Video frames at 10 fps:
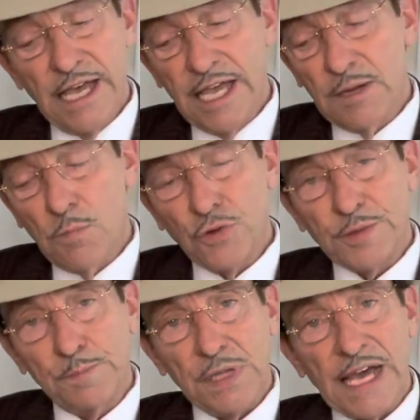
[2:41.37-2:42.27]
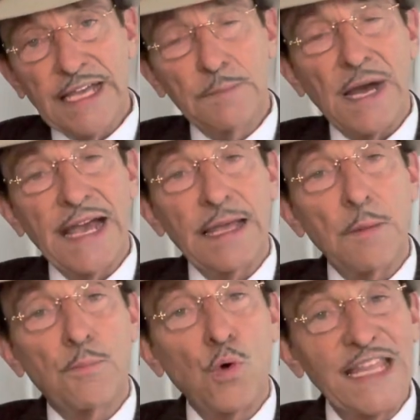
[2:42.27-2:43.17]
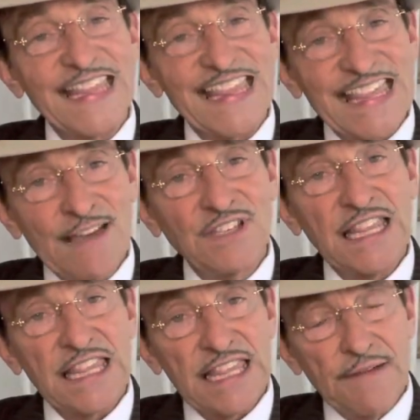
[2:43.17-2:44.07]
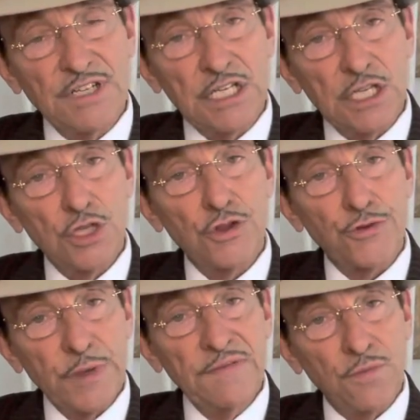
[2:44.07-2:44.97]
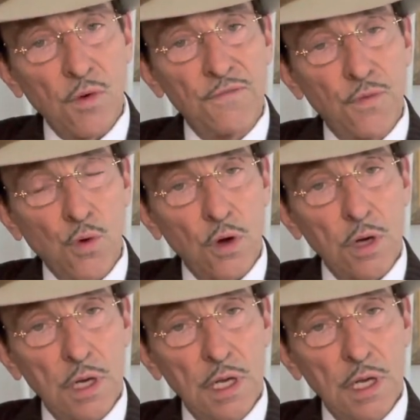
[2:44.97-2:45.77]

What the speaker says: and multiply it by 0.77344,